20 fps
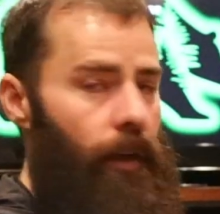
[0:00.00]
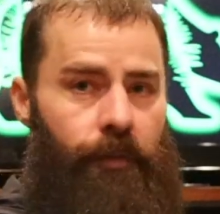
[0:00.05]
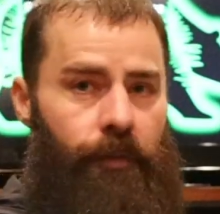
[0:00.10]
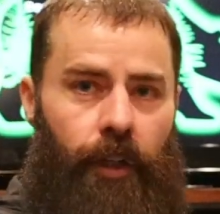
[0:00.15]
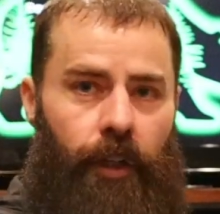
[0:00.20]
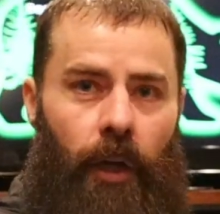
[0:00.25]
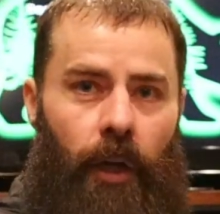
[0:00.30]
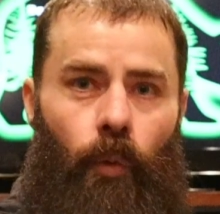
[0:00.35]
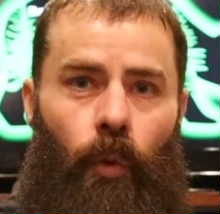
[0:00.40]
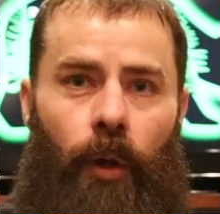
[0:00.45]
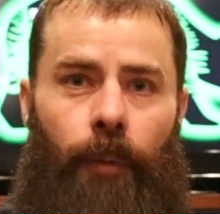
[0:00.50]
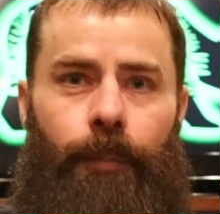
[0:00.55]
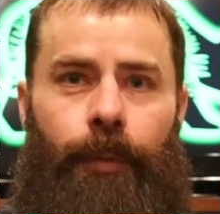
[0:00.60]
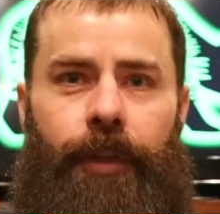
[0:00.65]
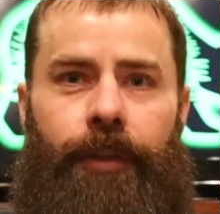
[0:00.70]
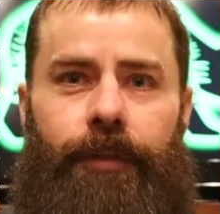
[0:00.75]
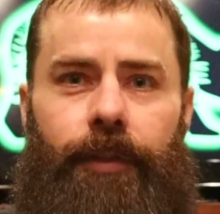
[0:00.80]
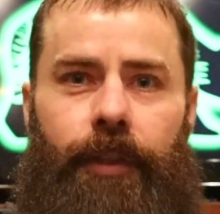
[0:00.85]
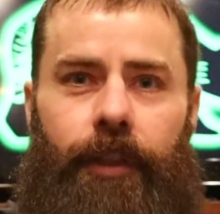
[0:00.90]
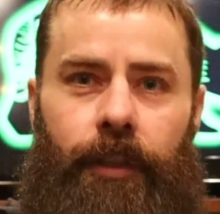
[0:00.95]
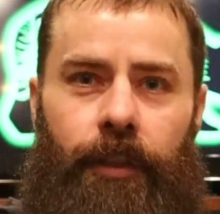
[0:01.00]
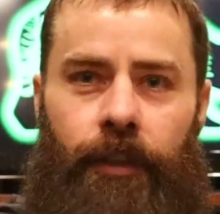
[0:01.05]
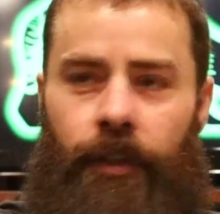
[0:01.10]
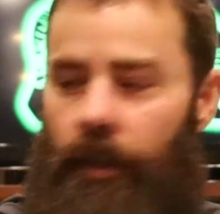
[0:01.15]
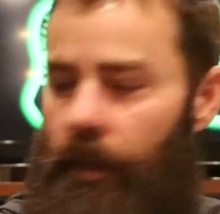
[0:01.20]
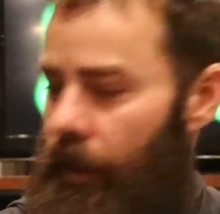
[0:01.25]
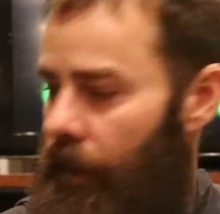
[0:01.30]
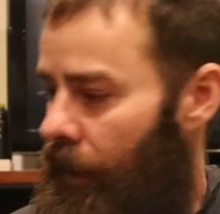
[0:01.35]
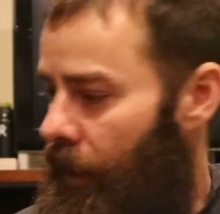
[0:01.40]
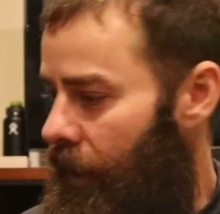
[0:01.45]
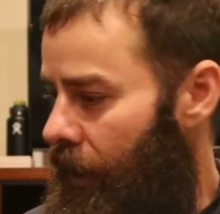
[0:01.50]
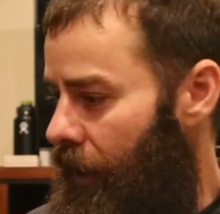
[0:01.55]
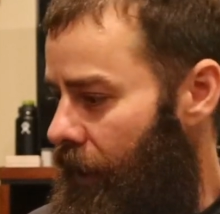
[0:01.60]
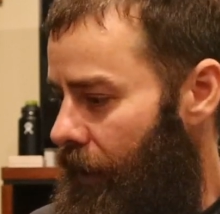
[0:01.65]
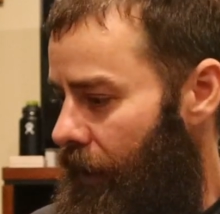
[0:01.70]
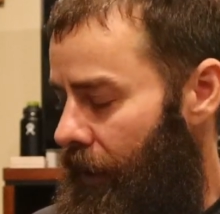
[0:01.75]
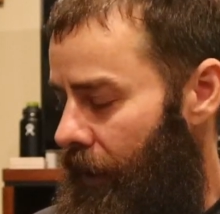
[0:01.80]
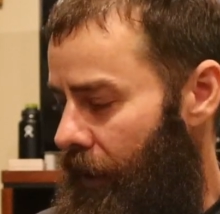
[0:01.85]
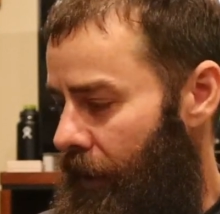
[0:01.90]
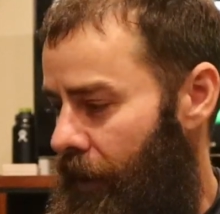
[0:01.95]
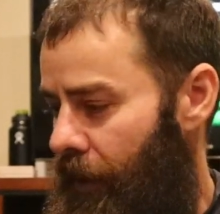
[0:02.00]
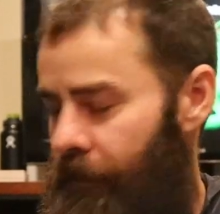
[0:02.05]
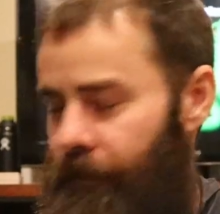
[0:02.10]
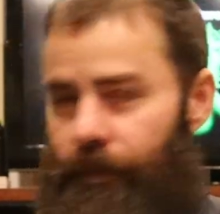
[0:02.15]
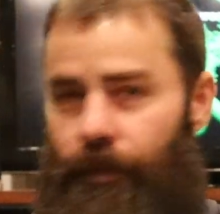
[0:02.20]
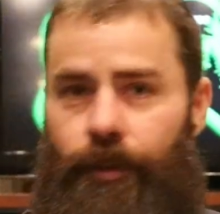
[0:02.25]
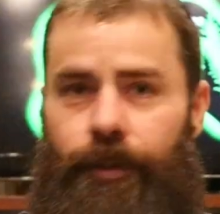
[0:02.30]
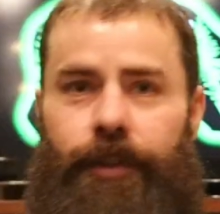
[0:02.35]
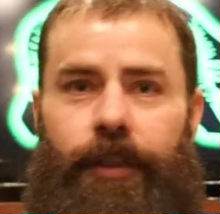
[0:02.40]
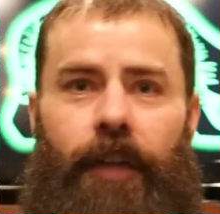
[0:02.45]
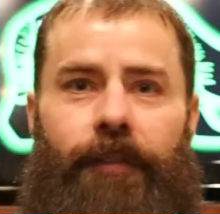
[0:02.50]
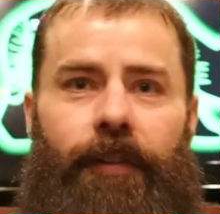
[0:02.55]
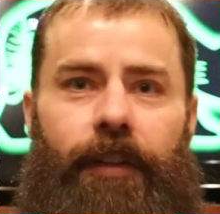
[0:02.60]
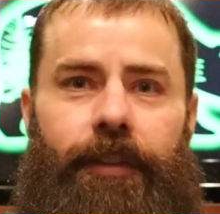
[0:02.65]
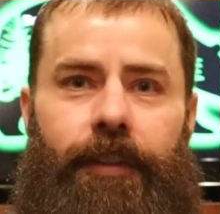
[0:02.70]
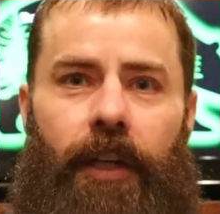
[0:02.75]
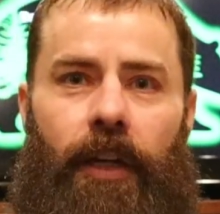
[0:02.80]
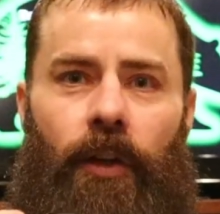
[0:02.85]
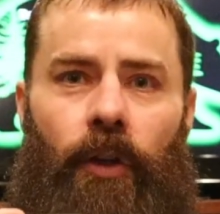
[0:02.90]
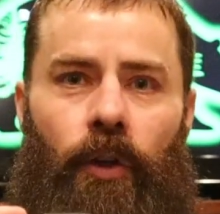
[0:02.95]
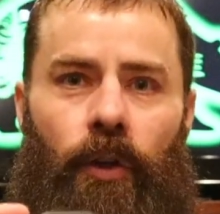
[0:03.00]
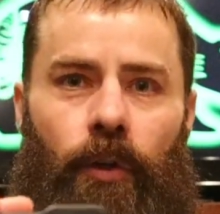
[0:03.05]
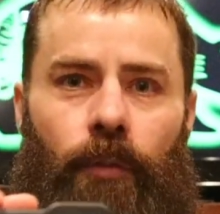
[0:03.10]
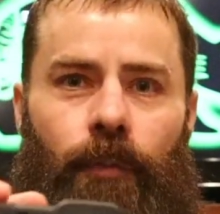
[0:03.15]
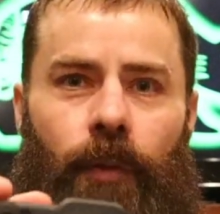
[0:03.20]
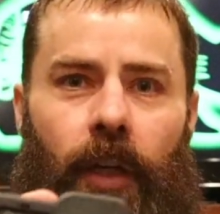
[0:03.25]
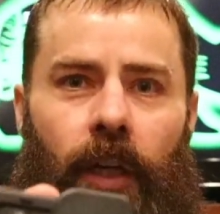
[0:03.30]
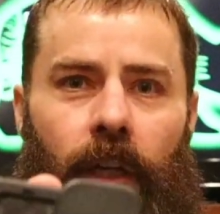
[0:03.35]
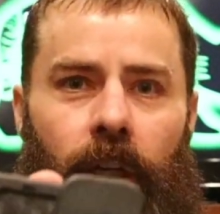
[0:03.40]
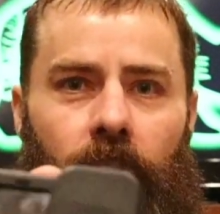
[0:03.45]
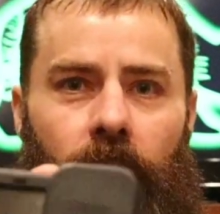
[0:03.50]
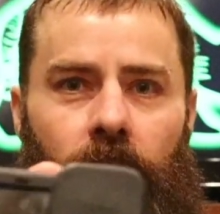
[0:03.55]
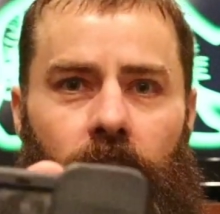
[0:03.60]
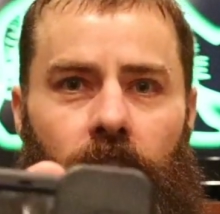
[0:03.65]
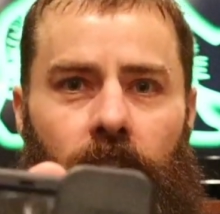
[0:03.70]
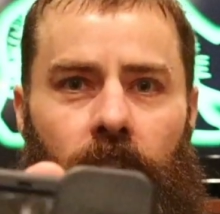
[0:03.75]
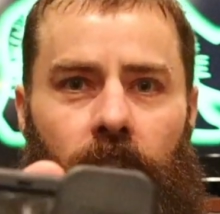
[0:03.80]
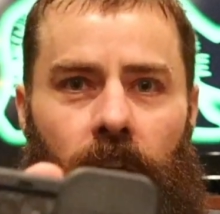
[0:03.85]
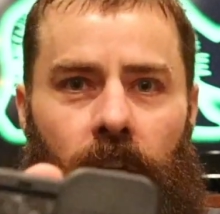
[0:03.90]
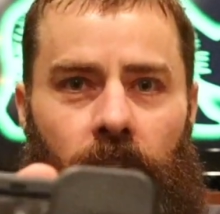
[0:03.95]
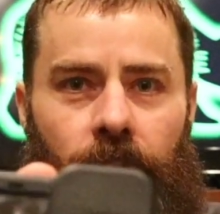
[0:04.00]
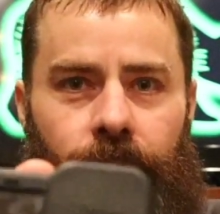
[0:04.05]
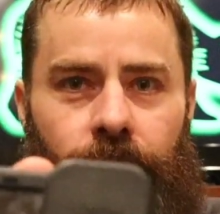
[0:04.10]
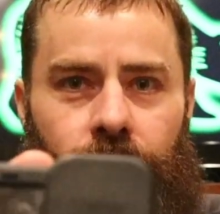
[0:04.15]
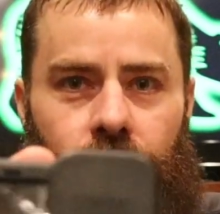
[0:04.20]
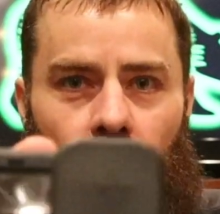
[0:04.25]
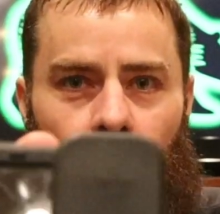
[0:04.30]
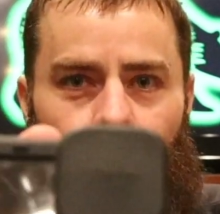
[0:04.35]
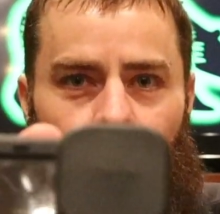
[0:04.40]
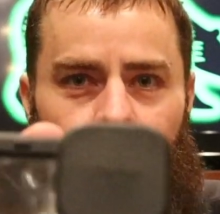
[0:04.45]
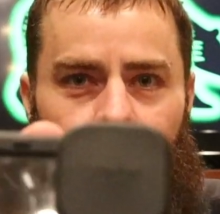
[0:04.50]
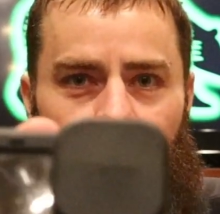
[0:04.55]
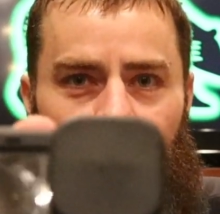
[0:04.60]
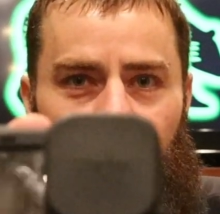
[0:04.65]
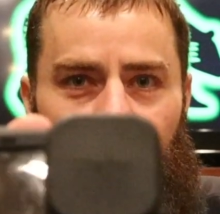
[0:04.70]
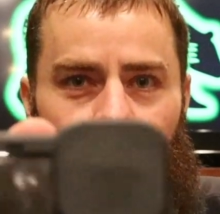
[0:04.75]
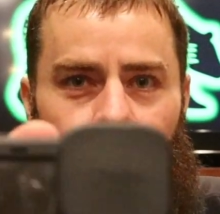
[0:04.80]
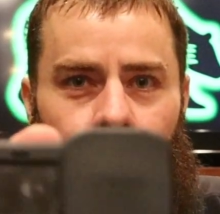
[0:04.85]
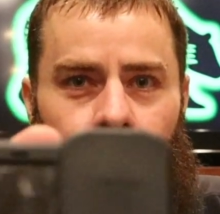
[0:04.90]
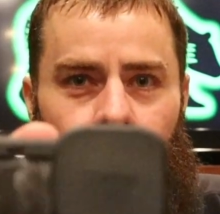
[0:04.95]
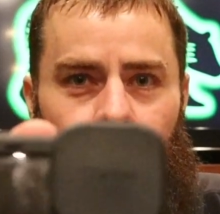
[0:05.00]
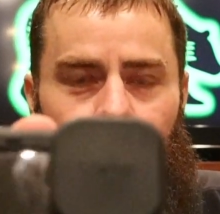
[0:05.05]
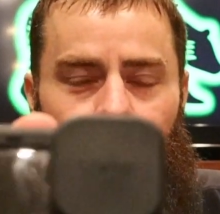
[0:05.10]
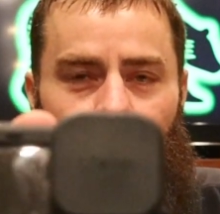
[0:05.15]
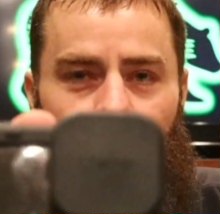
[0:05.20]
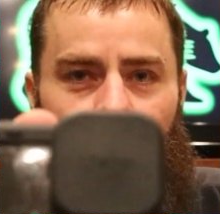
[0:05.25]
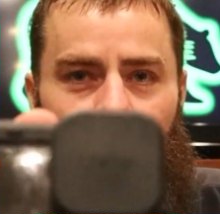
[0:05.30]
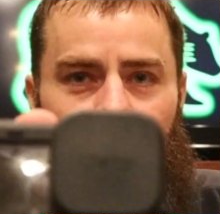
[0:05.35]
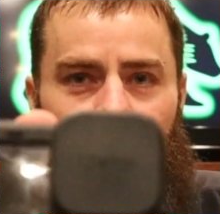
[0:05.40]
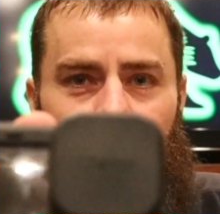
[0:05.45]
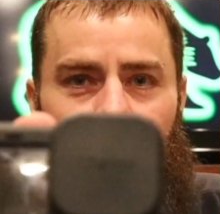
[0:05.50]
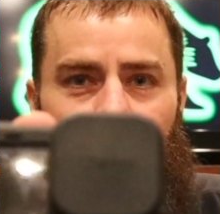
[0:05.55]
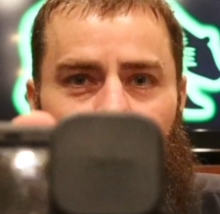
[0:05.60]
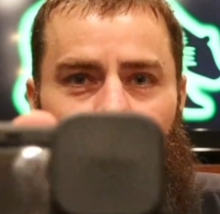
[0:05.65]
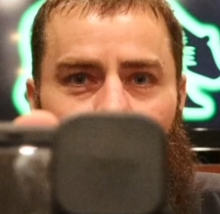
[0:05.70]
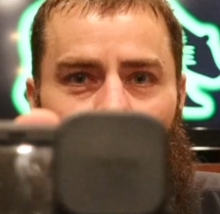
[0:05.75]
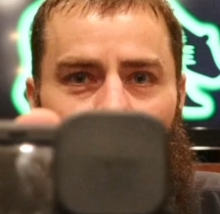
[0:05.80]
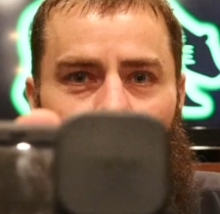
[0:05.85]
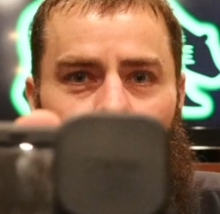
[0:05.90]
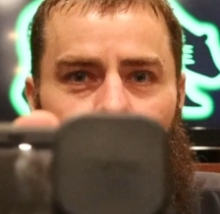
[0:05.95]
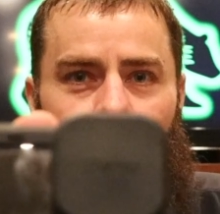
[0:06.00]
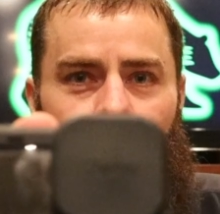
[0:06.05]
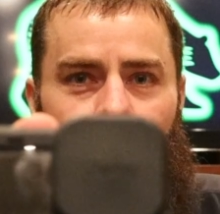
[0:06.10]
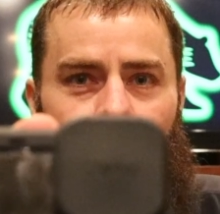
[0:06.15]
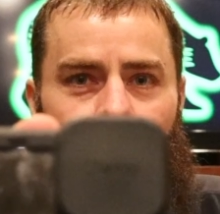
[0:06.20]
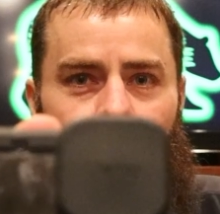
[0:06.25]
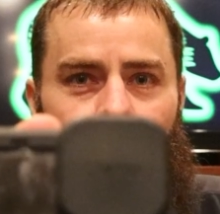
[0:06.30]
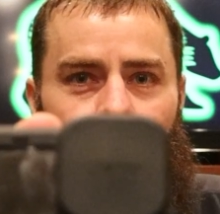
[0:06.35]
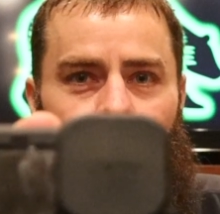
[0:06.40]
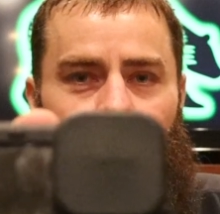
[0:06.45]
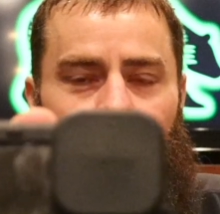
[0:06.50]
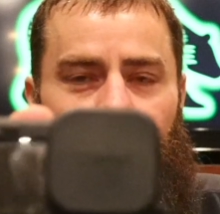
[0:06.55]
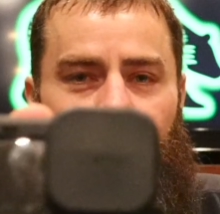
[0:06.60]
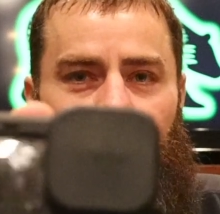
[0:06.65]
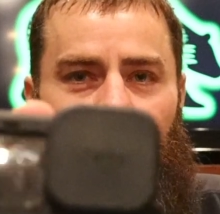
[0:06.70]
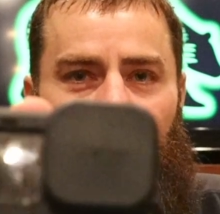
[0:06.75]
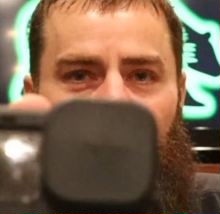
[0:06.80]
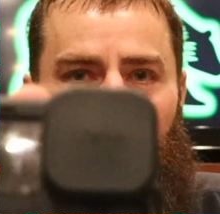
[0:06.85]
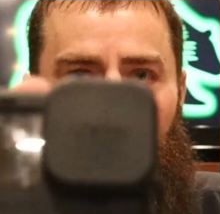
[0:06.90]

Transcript: Forgot one piece of gear for stuff I sent home. If you saw my videos, my trail videos,